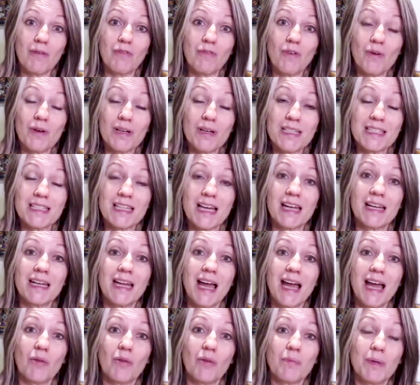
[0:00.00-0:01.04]
focused on
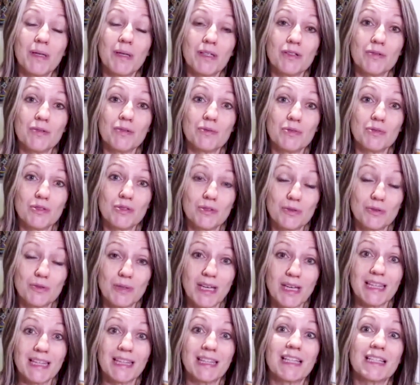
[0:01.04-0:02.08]
helping you to get